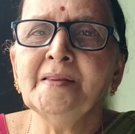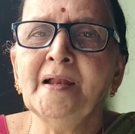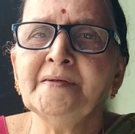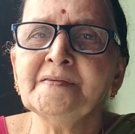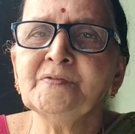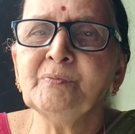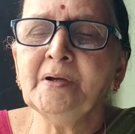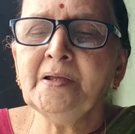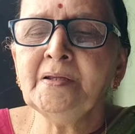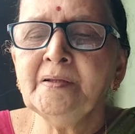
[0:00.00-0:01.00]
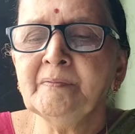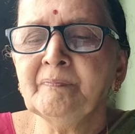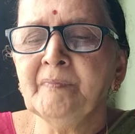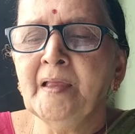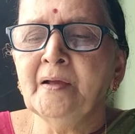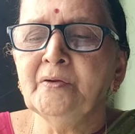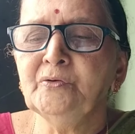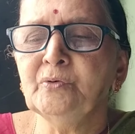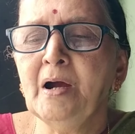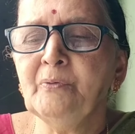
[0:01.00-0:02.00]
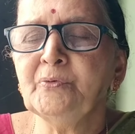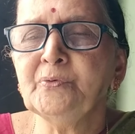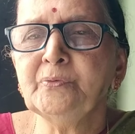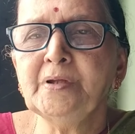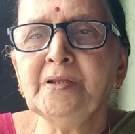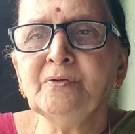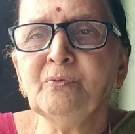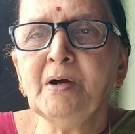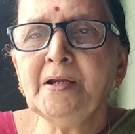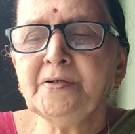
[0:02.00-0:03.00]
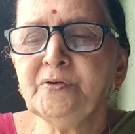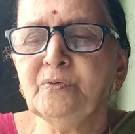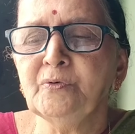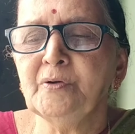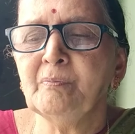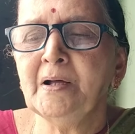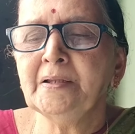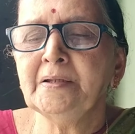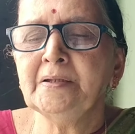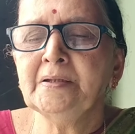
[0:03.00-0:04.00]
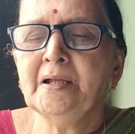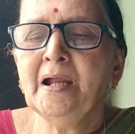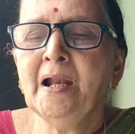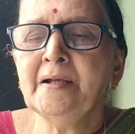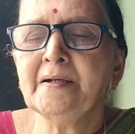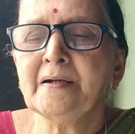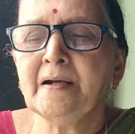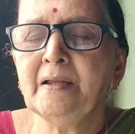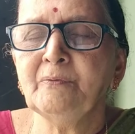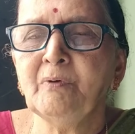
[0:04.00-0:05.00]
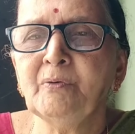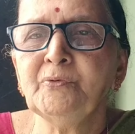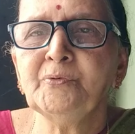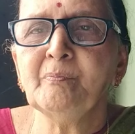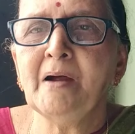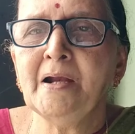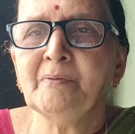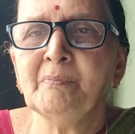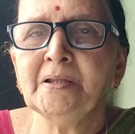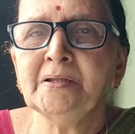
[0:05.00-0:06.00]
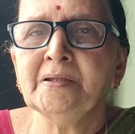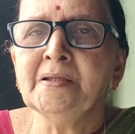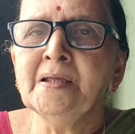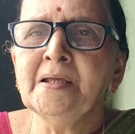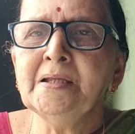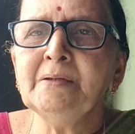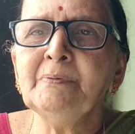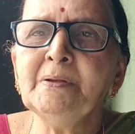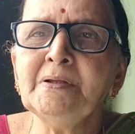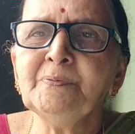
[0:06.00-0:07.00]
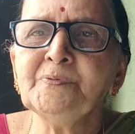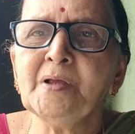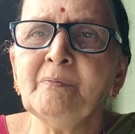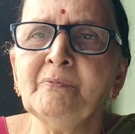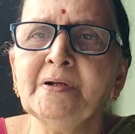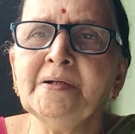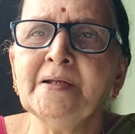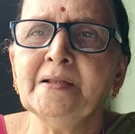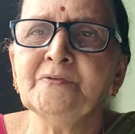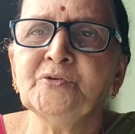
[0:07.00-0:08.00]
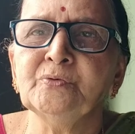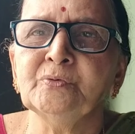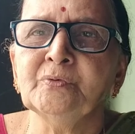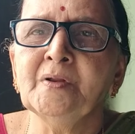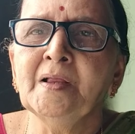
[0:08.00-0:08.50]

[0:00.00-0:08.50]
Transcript: That is why you have to invite good money and drive out bad money. Even if someone tells you,